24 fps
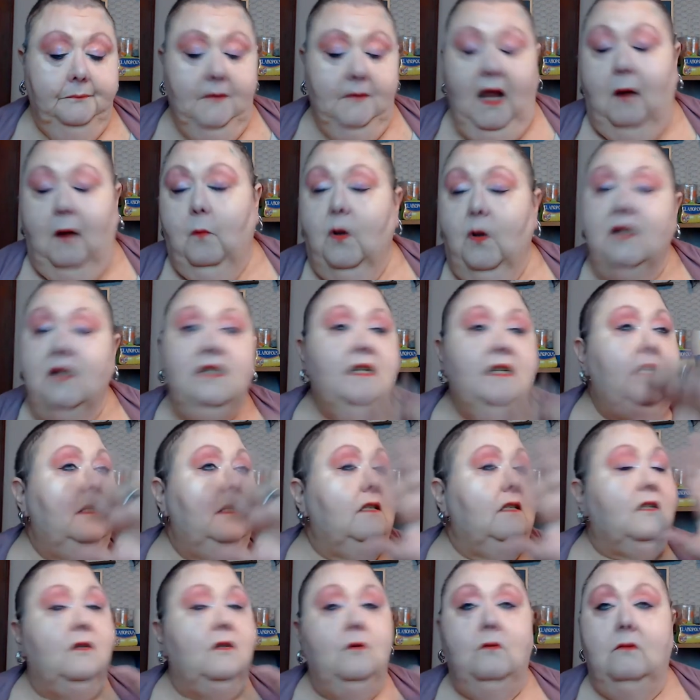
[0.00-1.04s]
I wasn't in
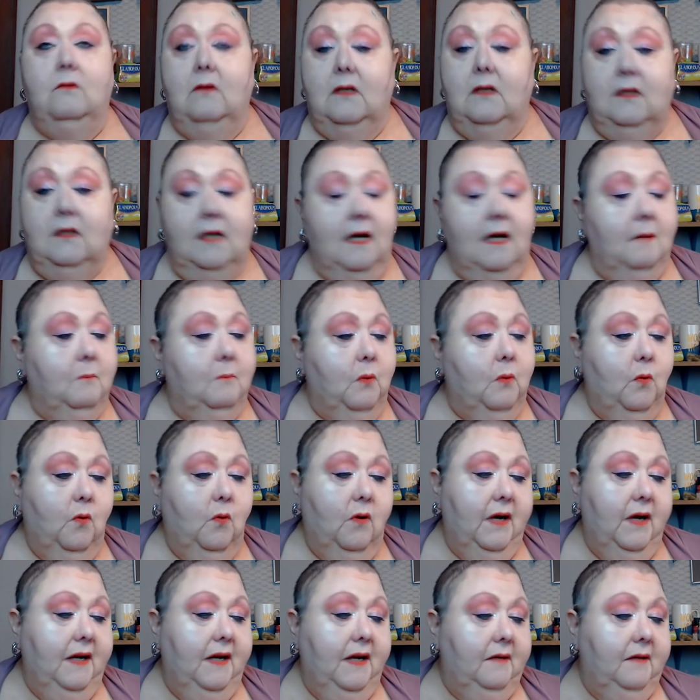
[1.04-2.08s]
school at that
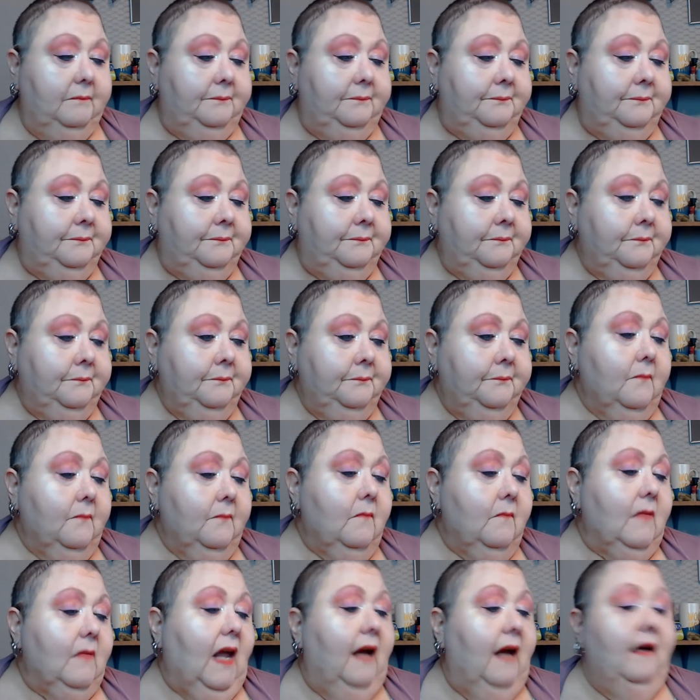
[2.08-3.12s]
point.
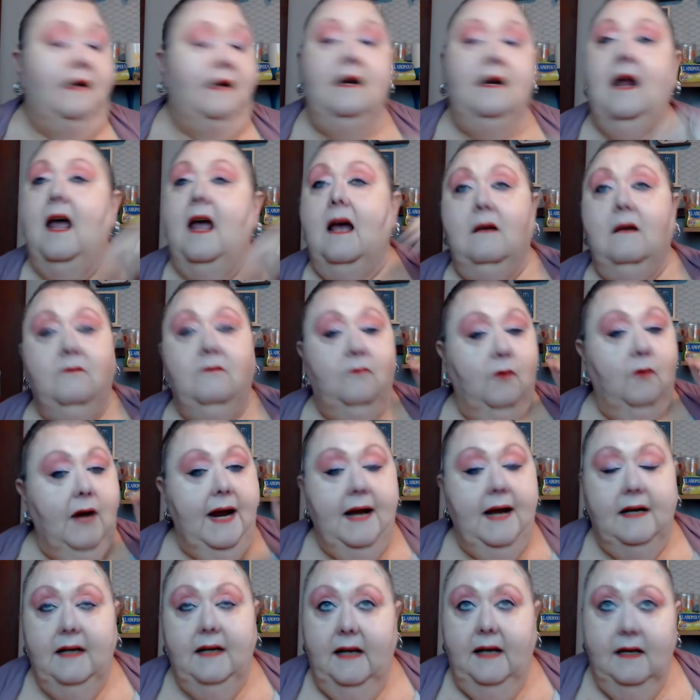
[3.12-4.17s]
I didn't have
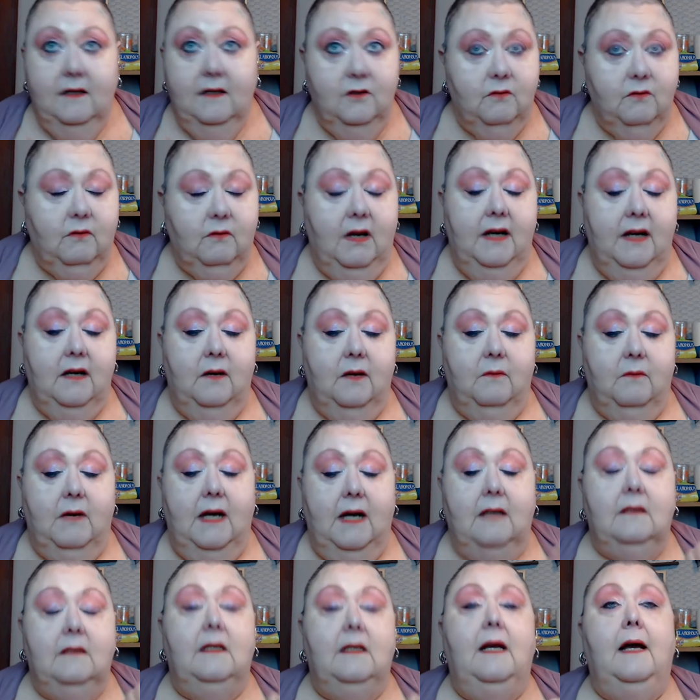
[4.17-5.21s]
grandkids running
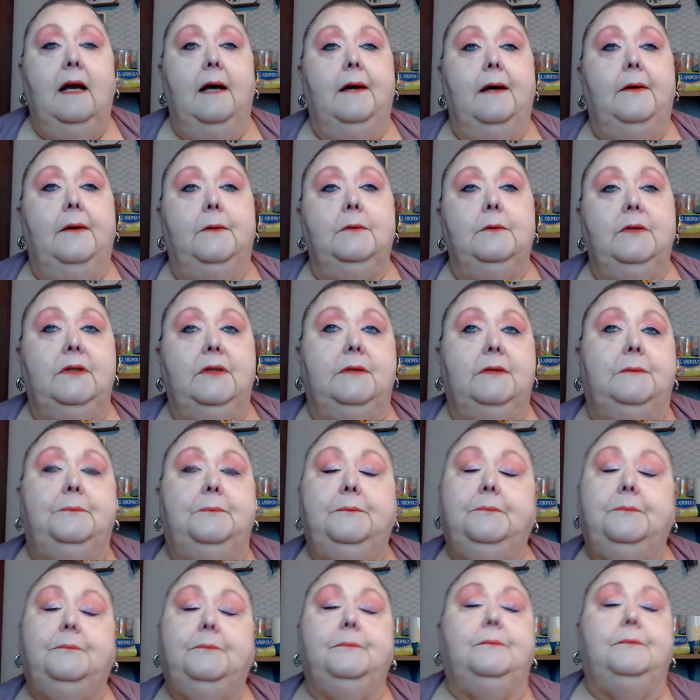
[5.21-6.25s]
around the house.
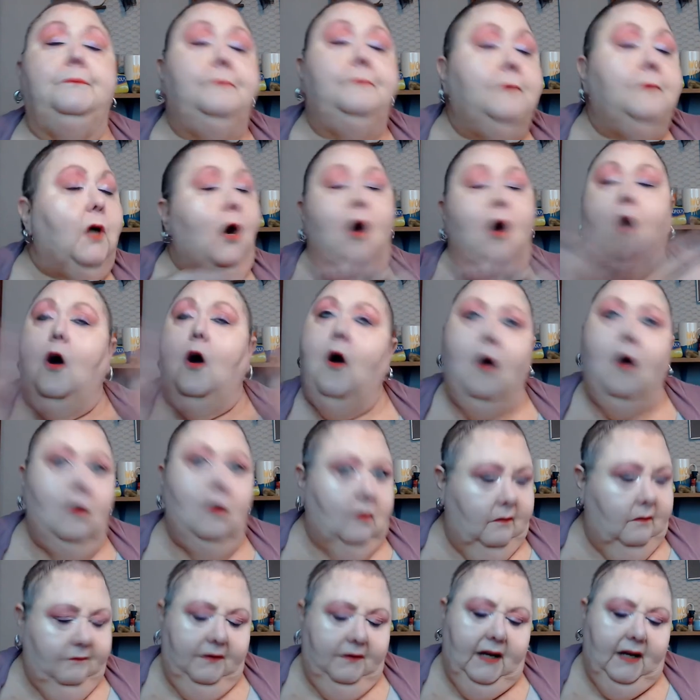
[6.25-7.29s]

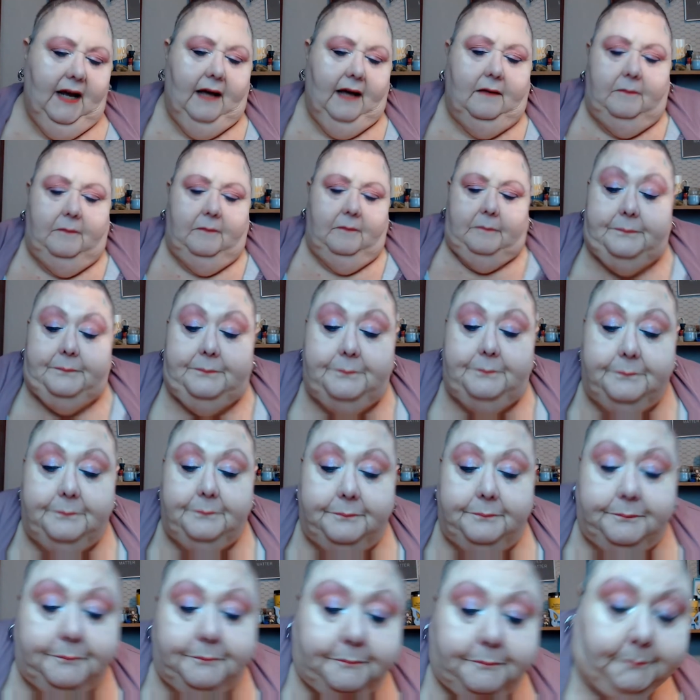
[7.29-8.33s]
All of
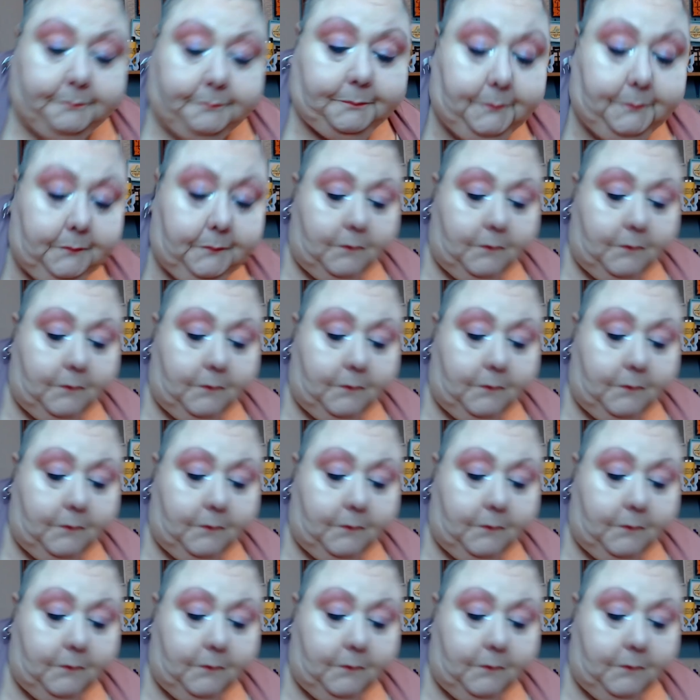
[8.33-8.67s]
that.